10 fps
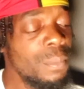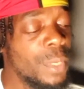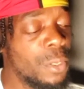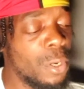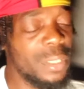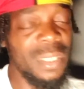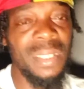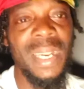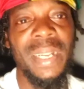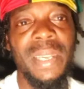Because
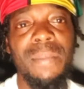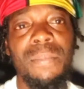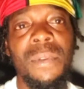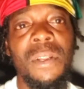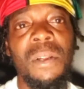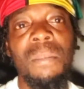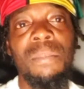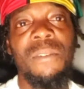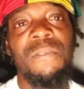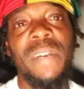instead of him
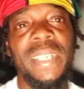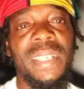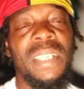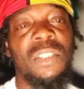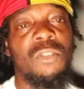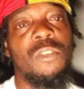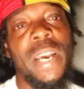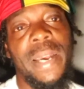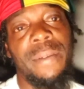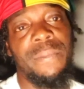perfecting his
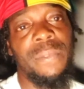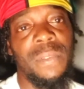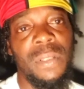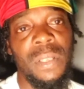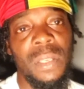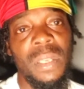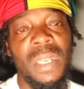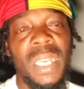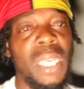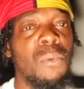craft,
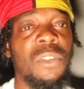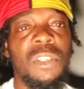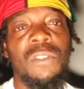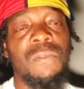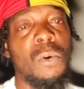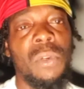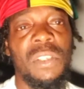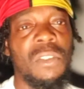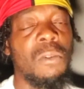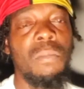he was just
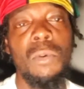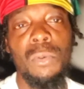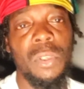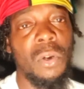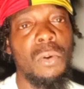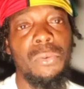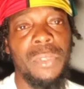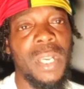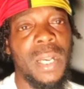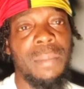focused on Mook the whole
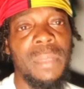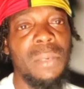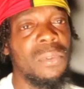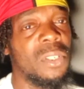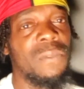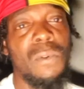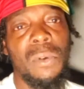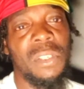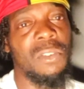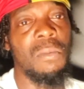time. He was just
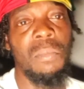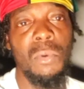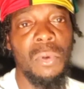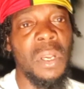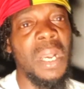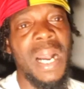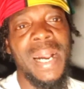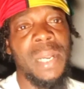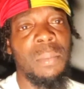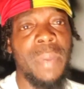focused on Mook. I
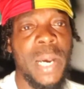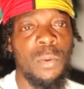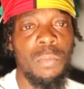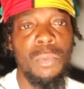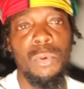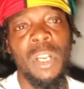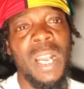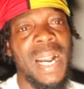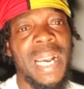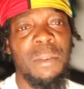gotta battle Mook.
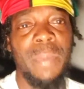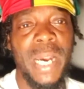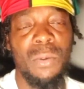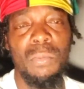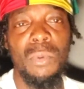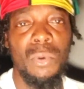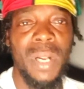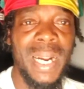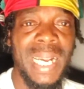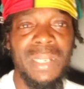I gotta battle Mook.
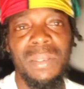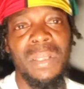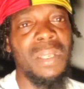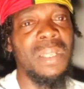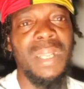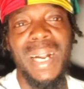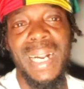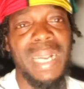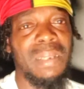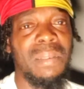I gotta, I
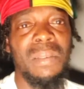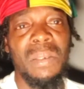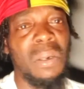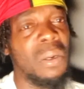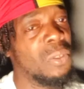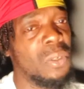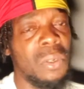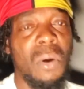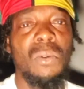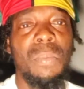gotta, you know,
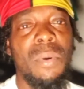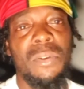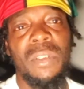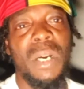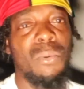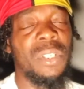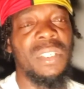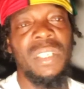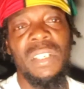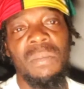the only person I wanna
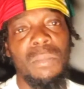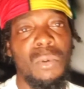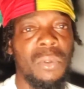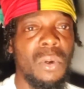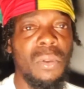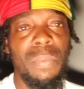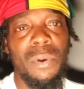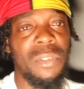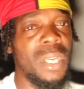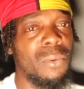see is Mook. The only
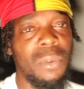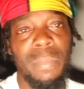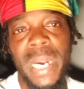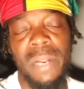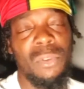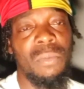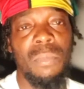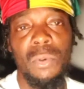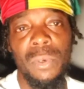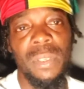person I wanna battle is
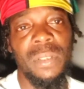Mook.